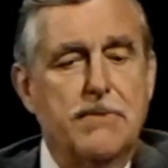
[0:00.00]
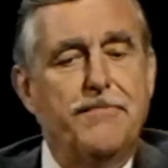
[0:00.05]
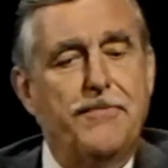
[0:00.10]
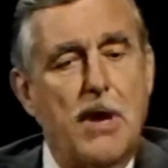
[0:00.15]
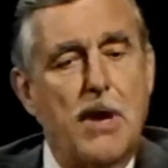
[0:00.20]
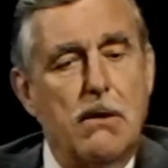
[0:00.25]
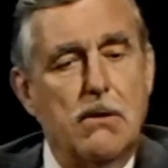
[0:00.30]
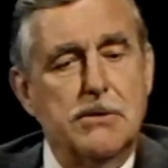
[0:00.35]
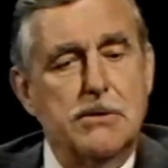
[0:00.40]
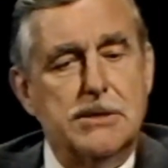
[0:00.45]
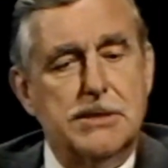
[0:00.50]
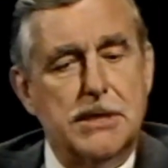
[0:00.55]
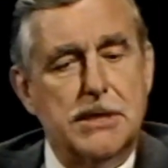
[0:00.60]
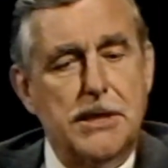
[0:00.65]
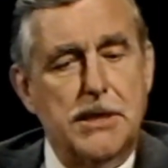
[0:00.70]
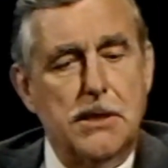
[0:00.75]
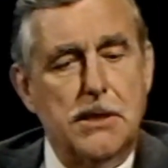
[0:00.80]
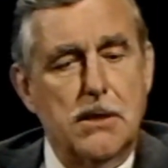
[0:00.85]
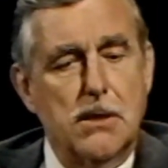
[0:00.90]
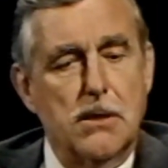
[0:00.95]
follows
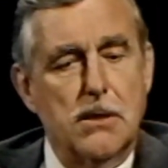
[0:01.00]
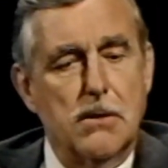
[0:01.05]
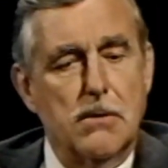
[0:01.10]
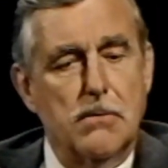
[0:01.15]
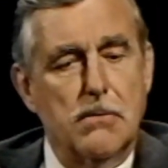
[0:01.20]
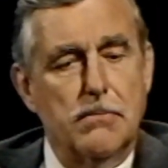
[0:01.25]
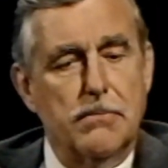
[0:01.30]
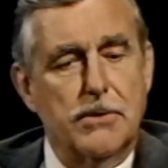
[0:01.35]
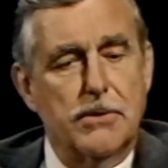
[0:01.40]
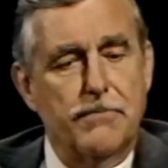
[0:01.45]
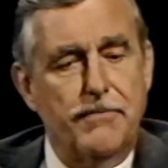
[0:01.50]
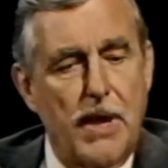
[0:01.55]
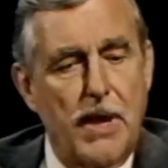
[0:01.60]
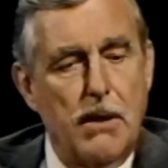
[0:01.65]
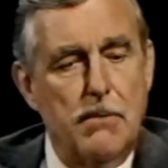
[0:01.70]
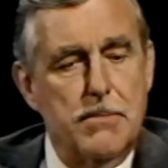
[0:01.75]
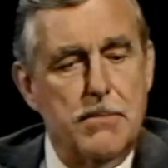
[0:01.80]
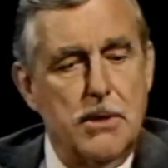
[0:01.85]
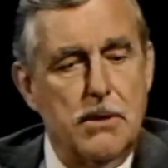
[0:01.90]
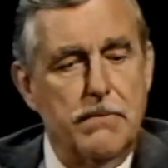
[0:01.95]
the uh,
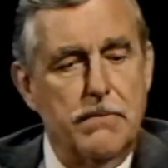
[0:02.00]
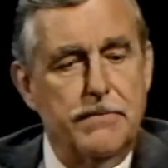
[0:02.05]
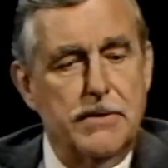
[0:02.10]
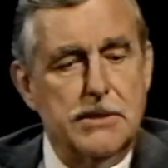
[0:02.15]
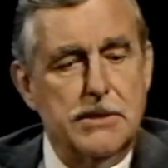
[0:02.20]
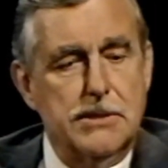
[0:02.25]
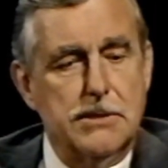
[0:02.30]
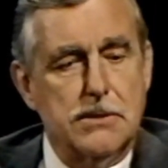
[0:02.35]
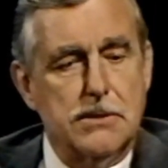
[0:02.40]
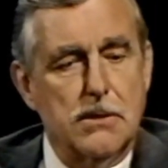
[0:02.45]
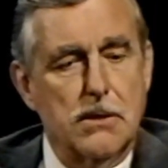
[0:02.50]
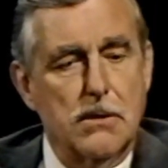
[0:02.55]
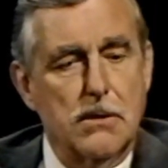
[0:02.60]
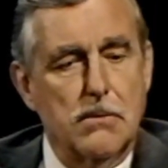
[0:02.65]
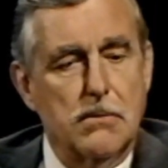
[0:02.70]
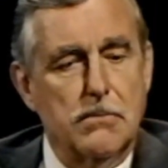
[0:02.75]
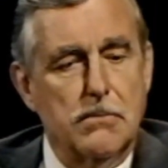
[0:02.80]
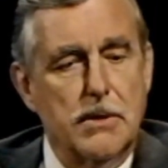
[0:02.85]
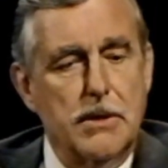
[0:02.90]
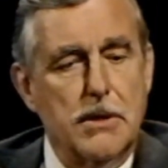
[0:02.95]
development of this
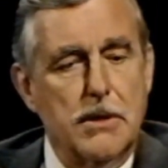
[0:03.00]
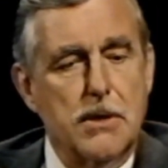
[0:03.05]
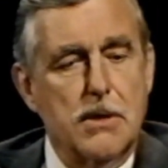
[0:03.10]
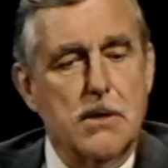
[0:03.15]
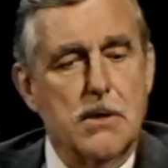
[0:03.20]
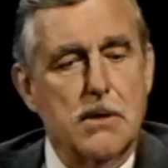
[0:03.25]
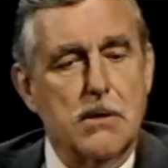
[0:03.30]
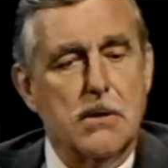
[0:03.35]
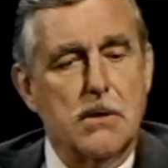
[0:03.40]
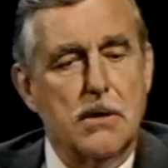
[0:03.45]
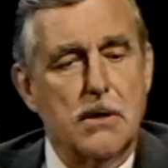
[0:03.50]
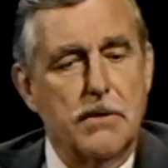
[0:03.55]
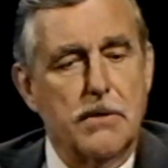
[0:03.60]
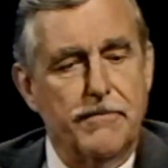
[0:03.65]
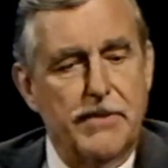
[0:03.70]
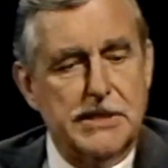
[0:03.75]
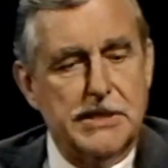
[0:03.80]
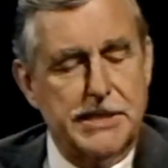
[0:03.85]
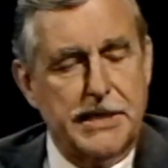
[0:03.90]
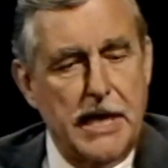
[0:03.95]
uh, uh,
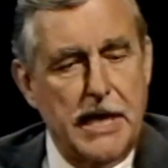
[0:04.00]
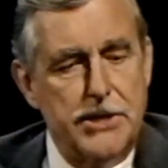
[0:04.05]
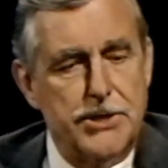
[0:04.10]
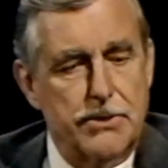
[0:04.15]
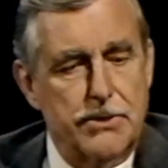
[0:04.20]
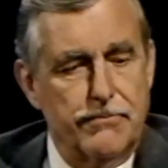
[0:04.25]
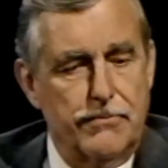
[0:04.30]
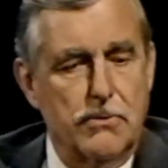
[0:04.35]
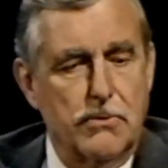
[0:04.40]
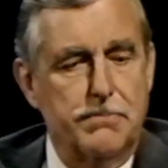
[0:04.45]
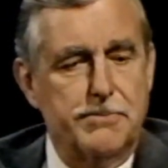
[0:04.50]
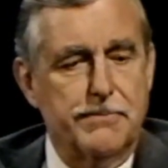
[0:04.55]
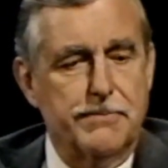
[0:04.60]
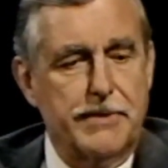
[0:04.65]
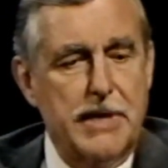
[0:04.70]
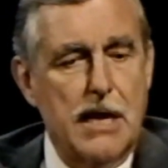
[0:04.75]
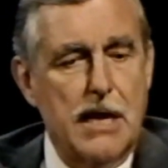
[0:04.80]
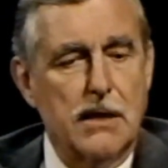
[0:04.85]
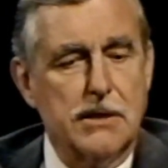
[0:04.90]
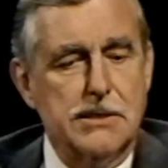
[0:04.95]
investigation of groups of
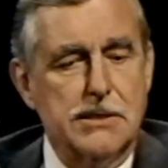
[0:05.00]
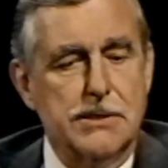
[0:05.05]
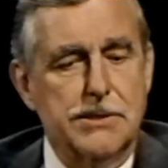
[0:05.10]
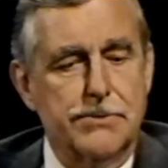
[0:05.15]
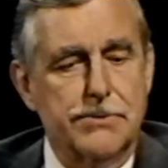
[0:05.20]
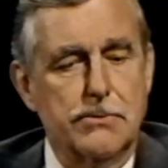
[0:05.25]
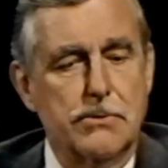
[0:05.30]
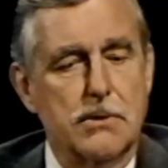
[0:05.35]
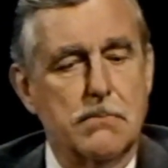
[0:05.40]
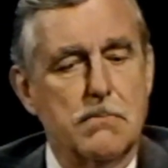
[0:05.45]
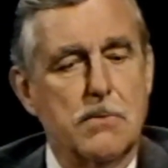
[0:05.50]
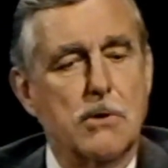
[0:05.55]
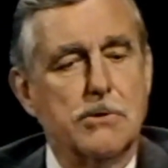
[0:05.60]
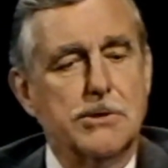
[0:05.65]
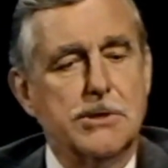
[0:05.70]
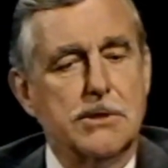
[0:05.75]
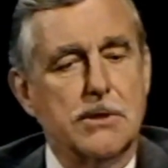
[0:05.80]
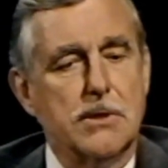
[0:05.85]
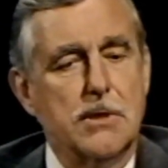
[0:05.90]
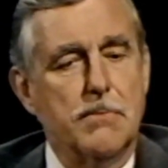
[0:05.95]
galaxies through to the
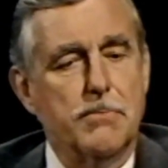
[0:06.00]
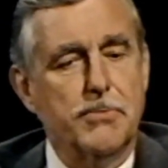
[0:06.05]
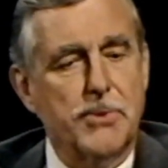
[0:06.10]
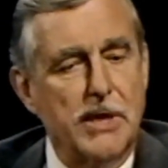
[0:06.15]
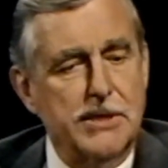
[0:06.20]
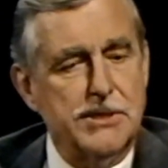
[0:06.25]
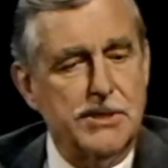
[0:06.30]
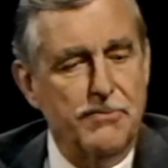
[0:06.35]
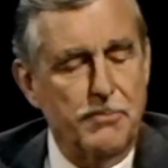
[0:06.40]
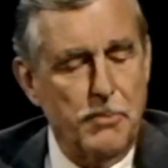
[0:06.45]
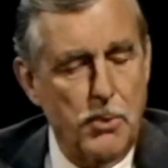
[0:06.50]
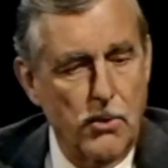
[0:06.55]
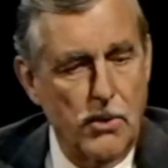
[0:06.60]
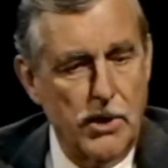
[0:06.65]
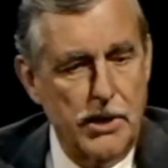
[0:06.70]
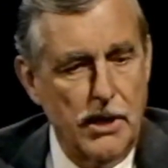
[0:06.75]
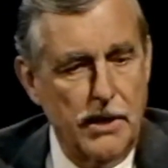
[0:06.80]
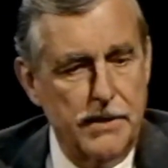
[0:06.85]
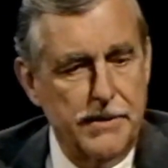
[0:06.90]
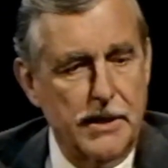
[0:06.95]
most impressive
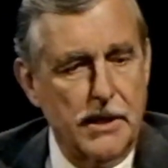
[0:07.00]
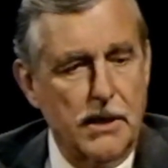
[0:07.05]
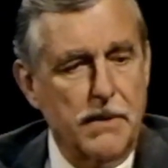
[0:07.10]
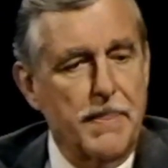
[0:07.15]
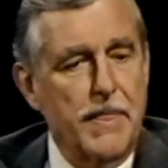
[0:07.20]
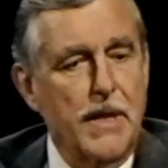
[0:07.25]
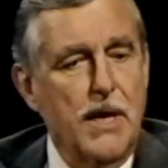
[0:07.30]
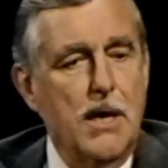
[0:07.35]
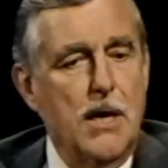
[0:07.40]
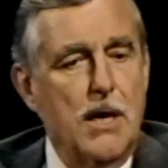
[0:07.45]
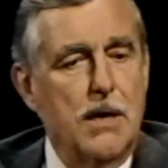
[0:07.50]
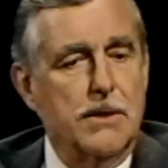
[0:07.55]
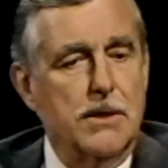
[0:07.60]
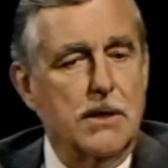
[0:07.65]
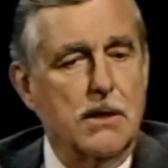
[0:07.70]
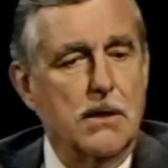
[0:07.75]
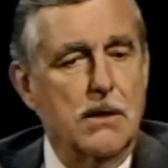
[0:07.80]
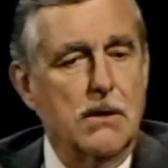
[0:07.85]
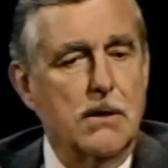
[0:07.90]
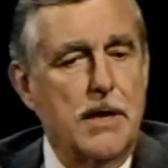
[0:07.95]
point, I think.
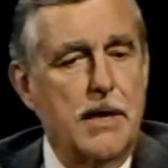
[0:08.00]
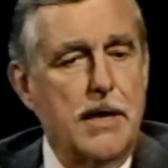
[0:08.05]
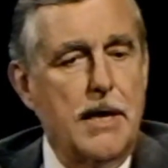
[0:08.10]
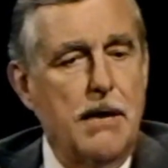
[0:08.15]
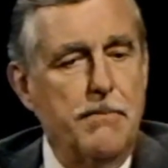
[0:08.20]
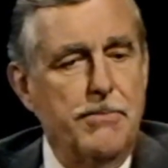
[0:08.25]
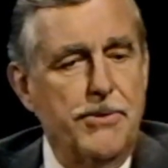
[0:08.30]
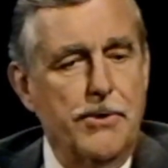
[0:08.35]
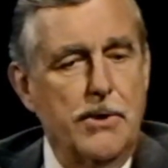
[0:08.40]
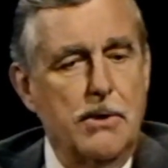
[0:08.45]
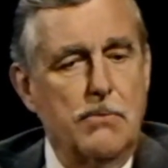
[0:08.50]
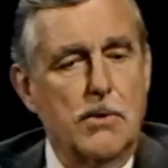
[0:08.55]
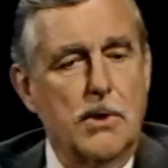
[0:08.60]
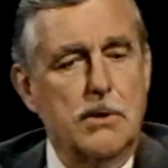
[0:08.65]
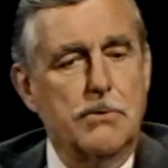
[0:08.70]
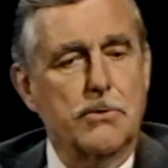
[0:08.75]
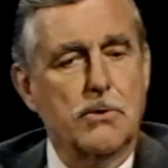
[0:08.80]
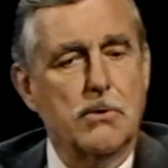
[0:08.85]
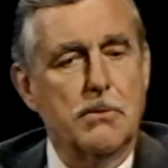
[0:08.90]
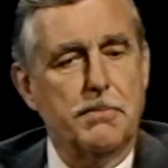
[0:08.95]
The
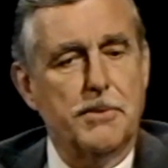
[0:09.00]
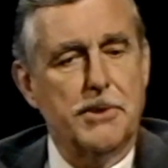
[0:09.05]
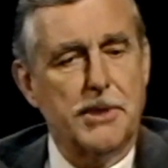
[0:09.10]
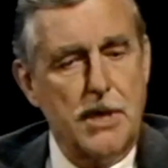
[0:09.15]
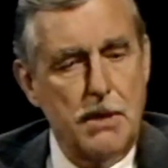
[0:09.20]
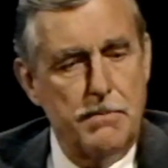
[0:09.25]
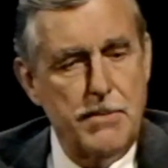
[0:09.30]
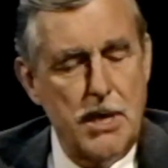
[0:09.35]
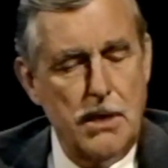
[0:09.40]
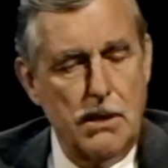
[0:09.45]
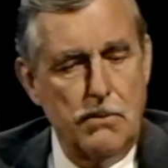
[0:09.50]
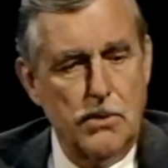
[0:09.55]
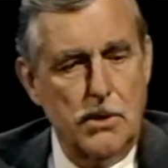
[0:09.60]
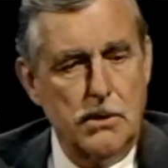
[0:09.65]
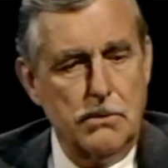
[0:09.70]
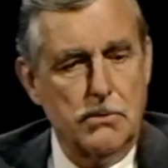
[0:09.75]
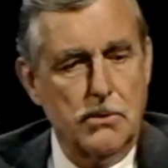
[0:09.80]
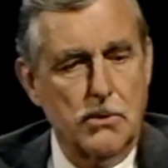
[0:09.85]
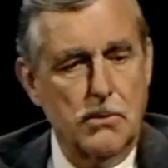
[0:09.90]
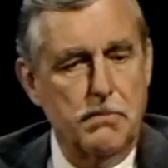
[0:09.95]
M31 group and the
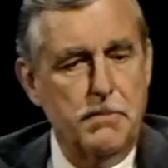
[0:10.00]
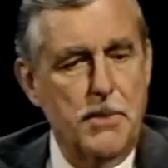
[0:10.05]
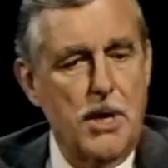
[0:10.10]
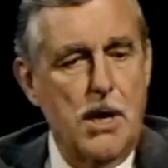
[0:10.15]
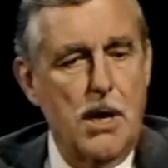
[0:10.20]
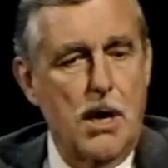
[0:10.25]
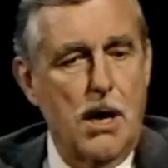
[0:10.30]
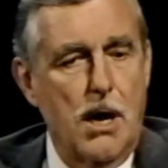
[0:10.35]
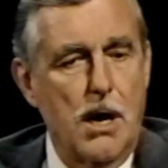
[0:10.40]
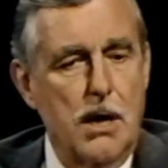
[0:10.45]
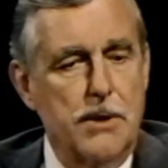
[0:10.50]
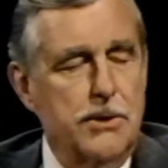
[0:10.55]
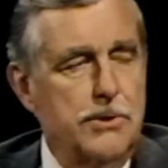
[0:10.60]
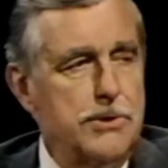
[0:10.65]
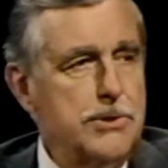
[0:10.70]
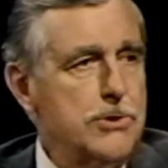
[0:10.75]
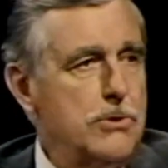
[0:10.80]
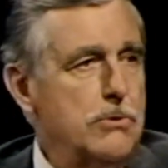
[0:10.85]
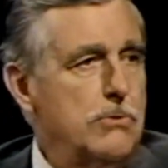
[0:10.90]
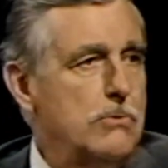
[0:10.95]
M81 group are the
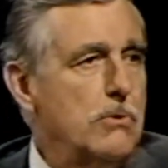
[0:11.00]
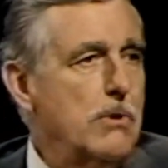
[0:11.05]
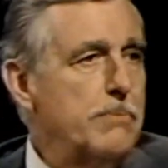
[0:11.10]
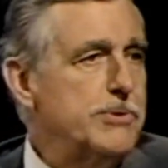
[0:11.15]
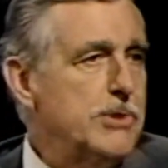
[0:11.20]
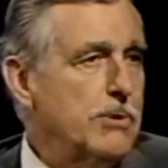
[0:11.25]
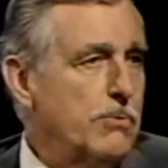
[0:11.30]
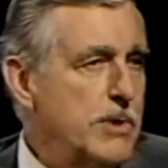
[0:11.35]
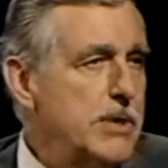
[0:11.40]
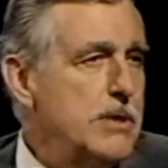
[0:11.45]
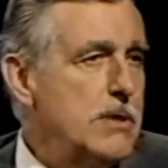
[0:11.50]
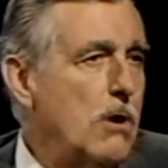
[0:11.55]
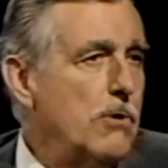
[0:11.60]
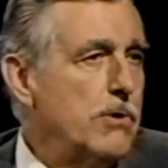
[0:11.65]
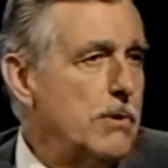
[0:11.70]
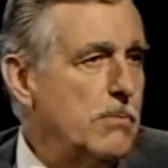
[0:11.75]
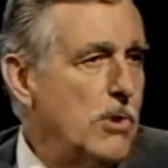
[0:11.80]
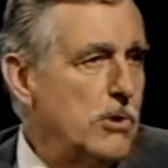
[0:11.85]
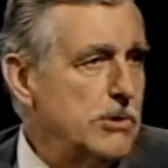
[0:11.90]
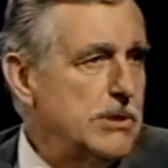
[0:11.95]
two groups that we know
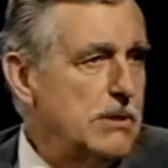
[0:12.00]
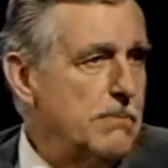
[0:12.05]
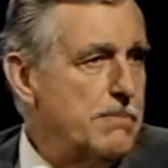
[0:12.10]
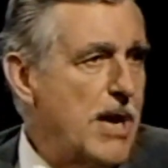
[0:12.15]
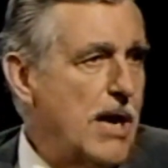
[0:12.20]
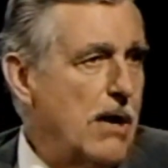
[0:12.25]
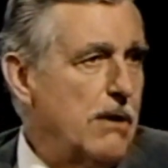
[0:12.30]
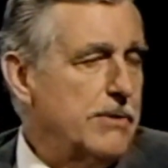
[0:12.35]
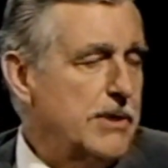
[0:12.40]
the most about.